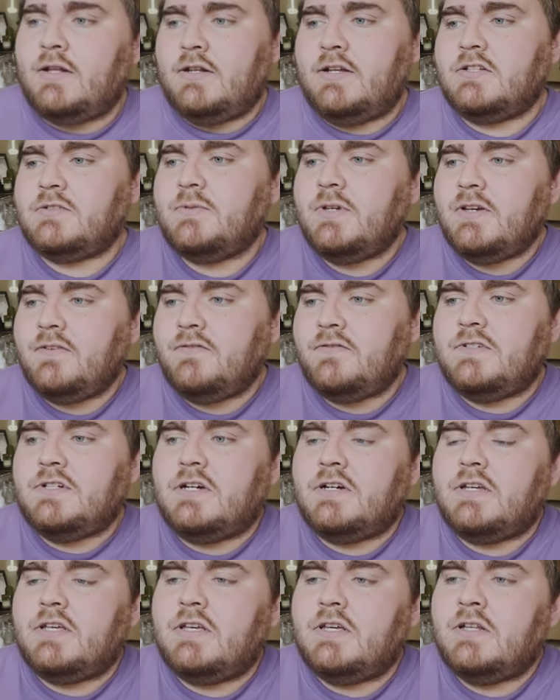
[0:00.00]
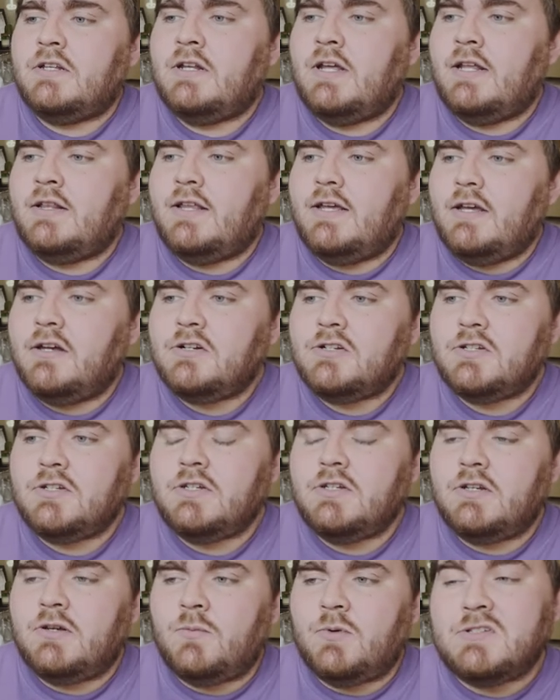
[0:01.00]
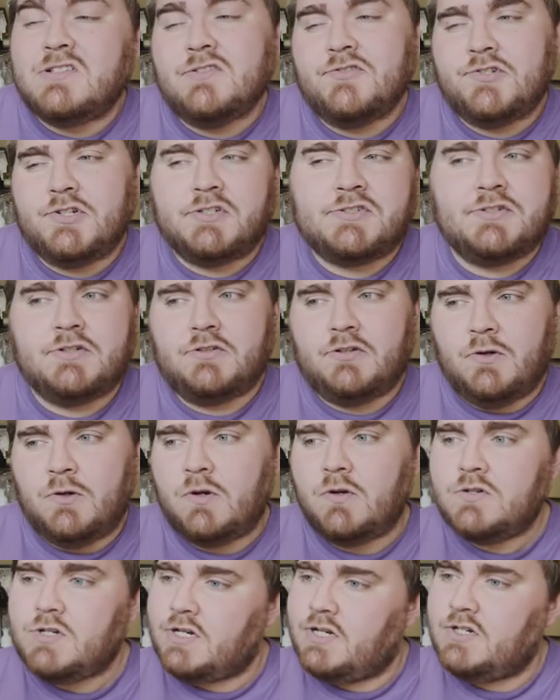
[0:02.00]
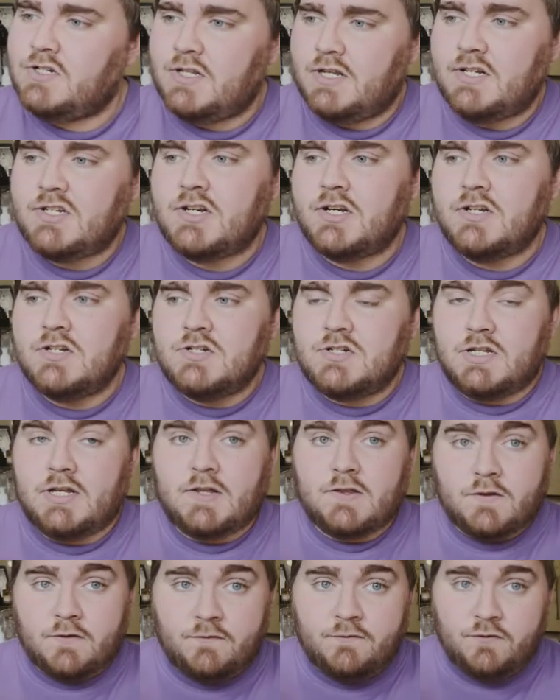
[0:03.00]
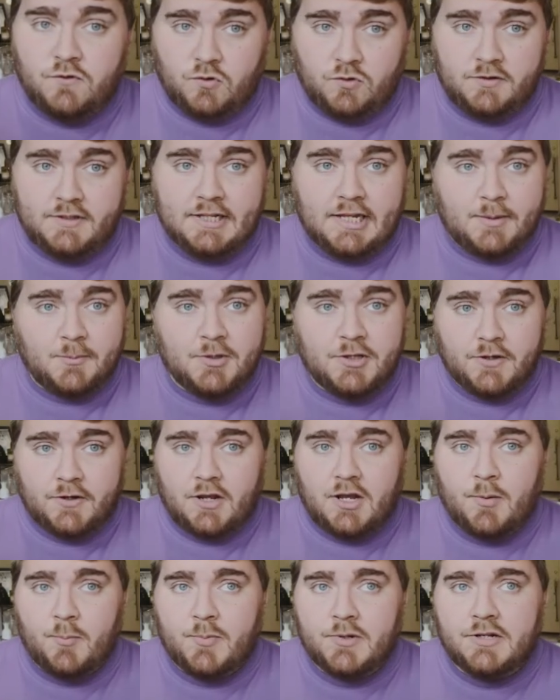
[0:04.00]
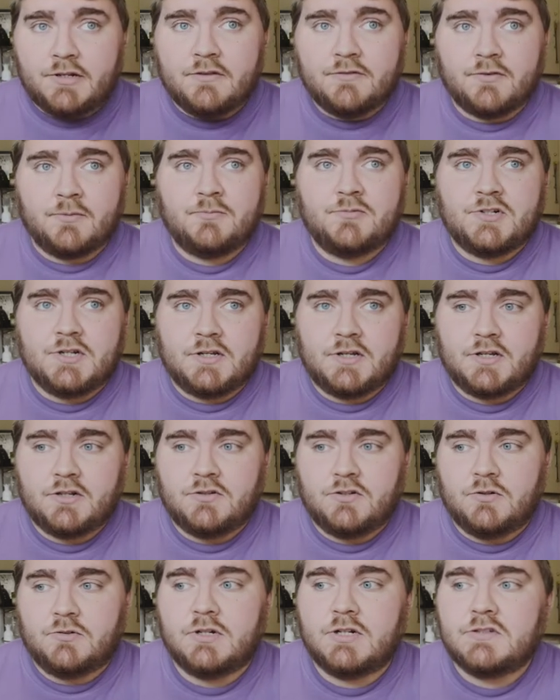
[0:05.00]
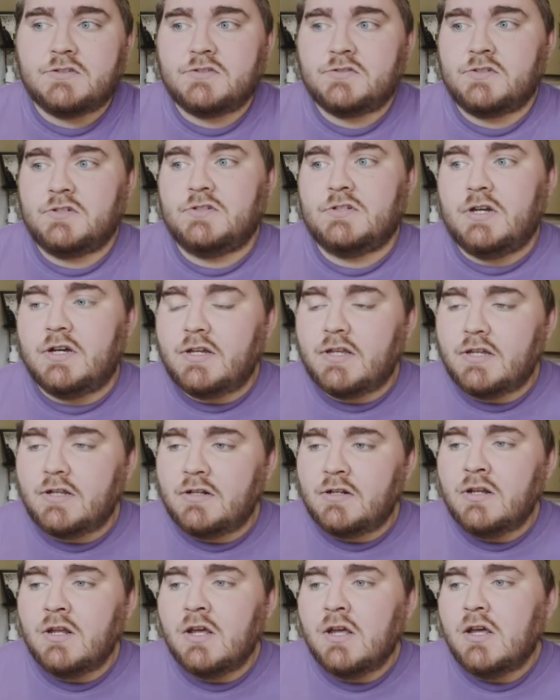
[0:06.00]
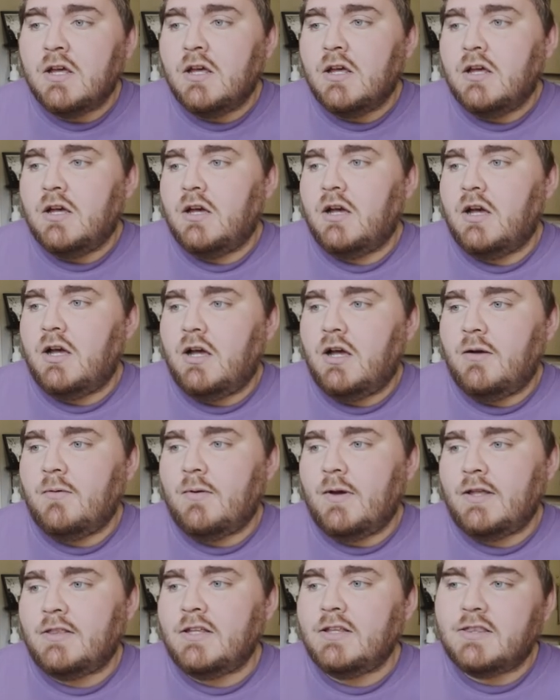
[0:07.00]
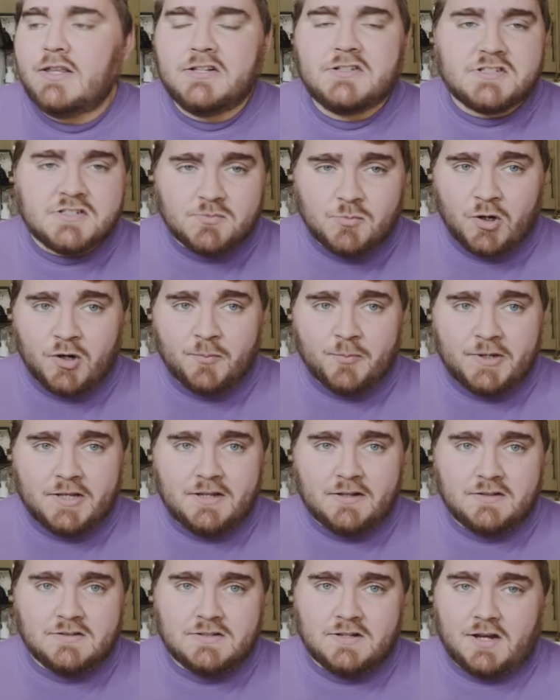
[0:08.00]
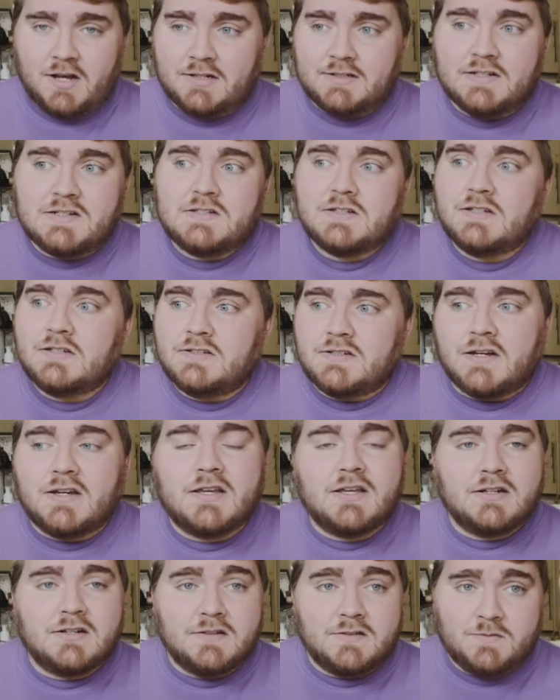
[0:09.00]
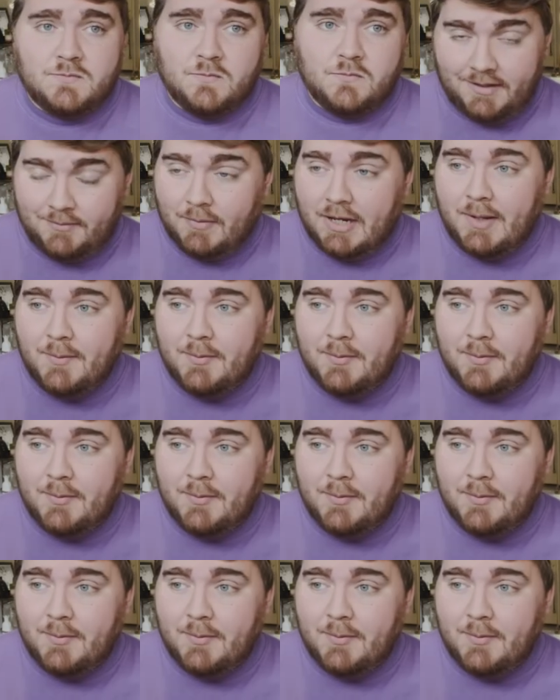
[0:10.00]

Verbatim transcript: next we have Dunkin', and they actually, it wasn't just a logo change, they changed like the full name of their company from Dunkin' Donuts to Dunkin'. Um, I think that's smart because honestly, Dunkin' is, in my